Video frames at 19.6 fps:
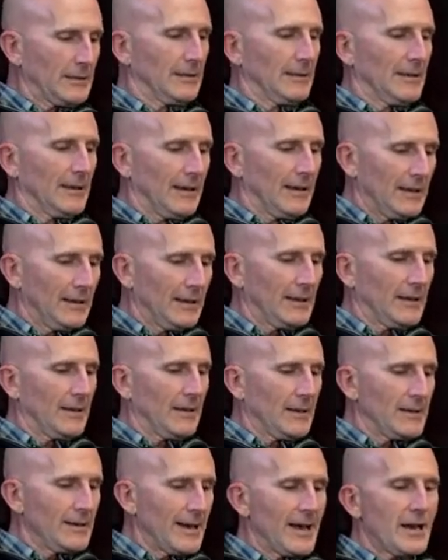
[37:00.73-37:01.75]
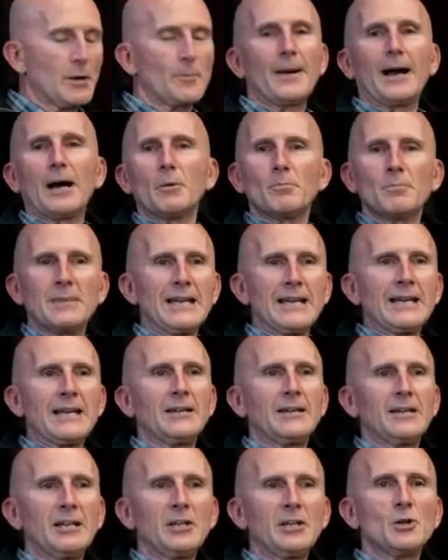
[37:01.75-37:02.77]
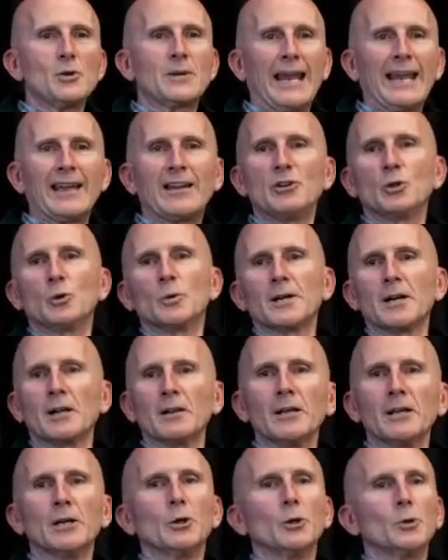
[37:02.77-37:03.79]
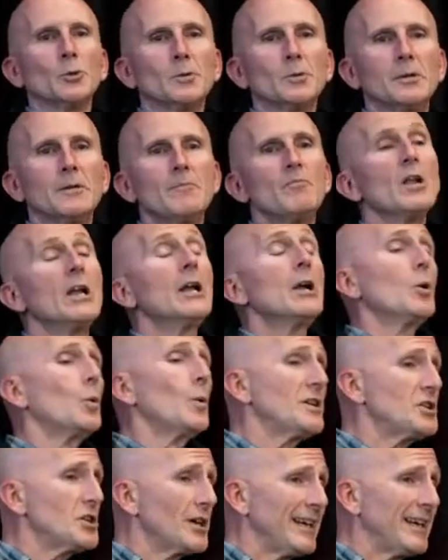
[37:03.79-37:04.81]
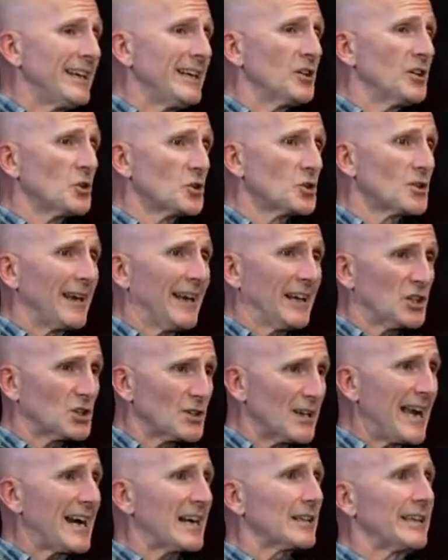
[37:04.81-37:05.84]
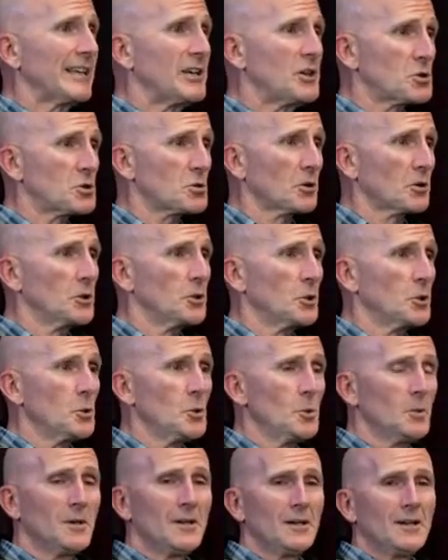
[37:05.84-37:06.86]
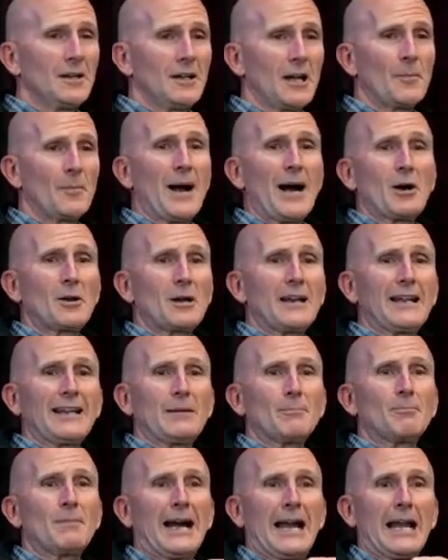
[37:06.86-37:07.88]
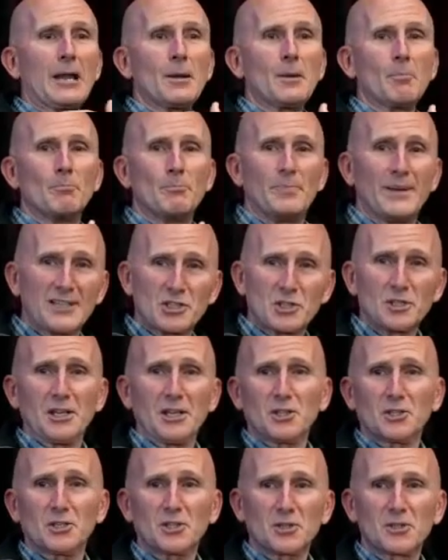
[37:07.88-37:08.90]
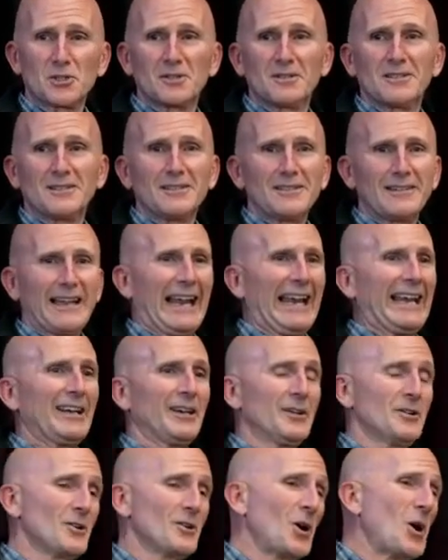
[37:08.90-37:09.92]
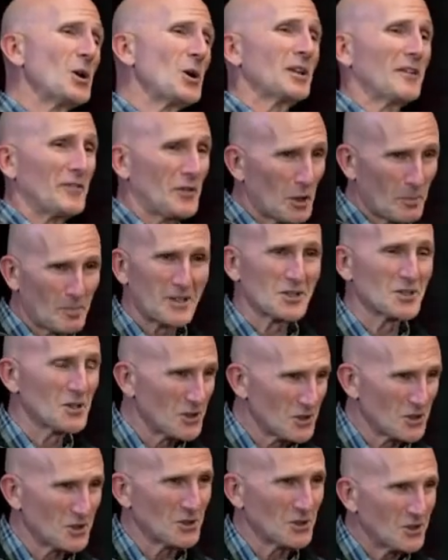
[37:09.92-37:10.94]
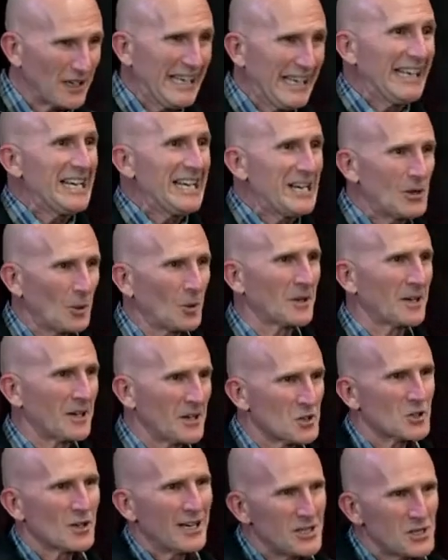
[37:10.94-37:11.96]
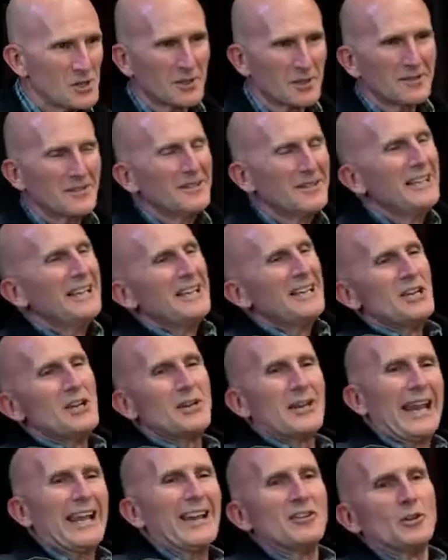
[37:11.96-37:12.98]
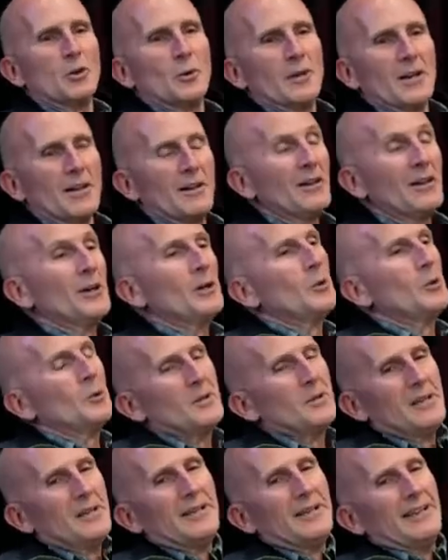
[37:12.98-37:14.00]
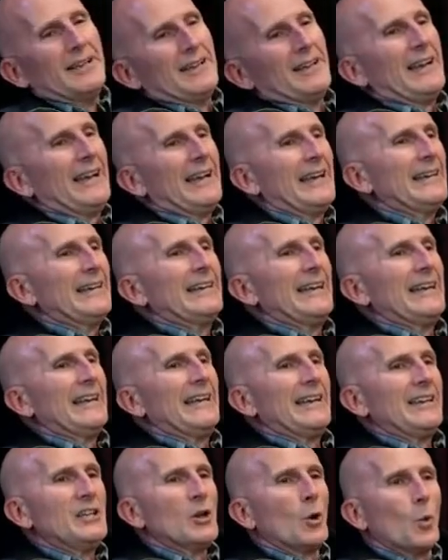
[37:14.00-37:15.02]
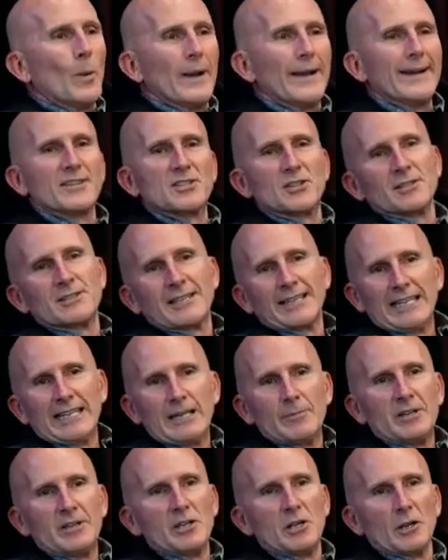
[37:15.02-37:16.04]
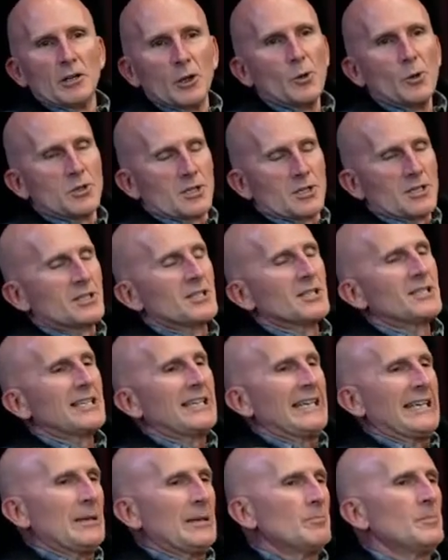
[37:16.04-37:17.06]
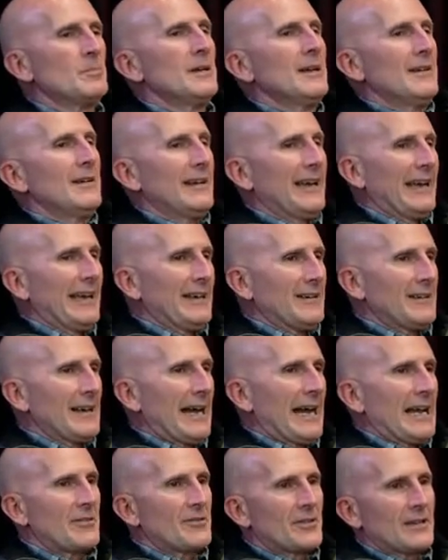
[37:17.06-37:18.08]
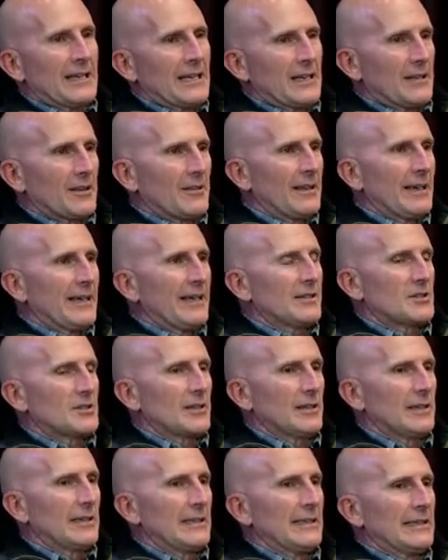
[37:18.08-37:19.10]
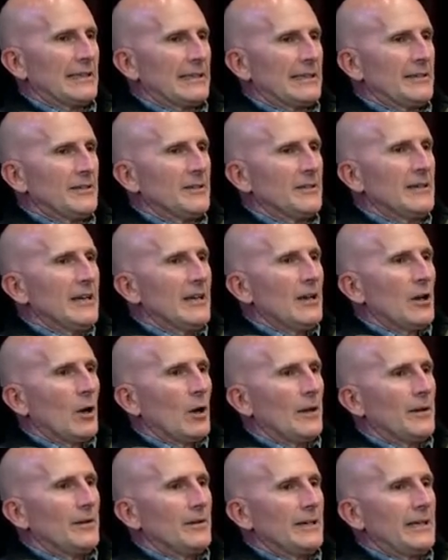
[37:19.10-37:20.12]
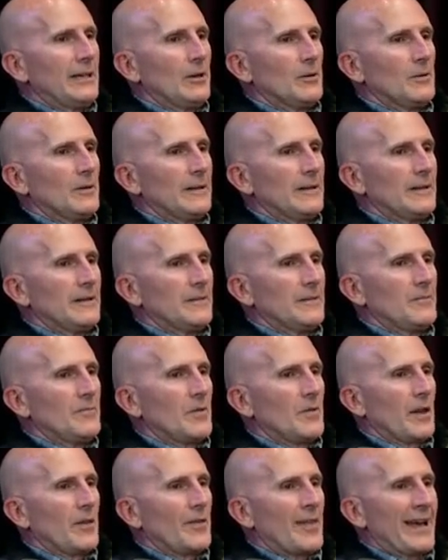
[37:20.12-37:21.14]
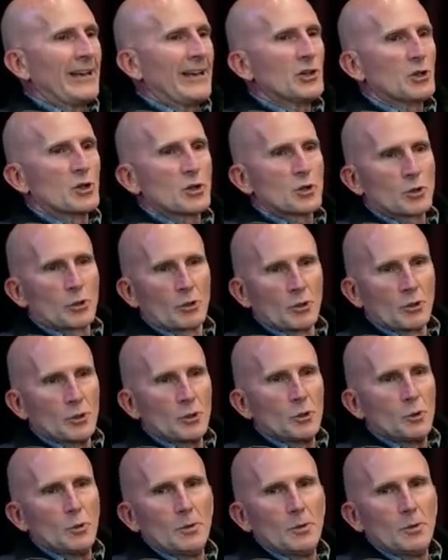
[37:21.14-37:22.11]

uh, not about me. You can't do it alone, which is exactly true about my business and all of your businesses, any organization. You can't do it alone. Uh, you win as a team and you lose as a team. And I think that uh, you know, uh, that is true